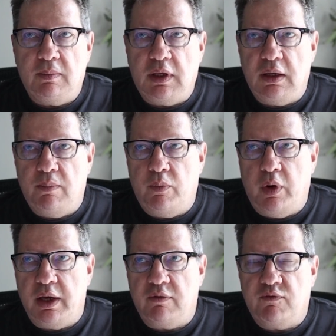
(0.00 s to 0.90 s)
get a
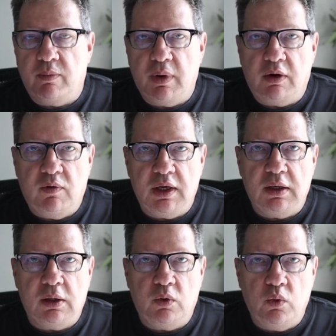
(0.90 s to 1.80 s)
break from my
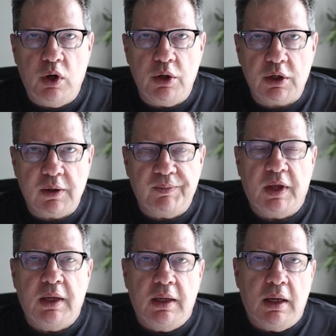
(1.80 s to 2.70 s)
regular work,
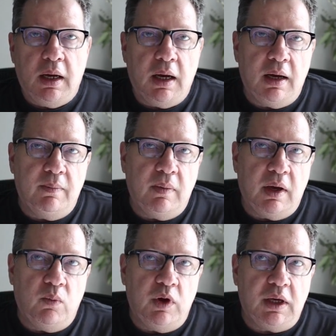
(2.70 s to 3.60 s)

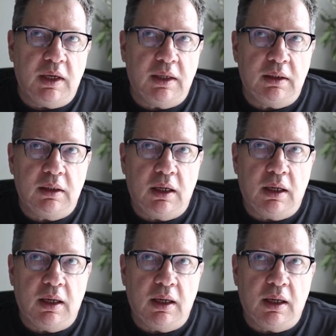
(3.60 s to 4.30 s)
and we can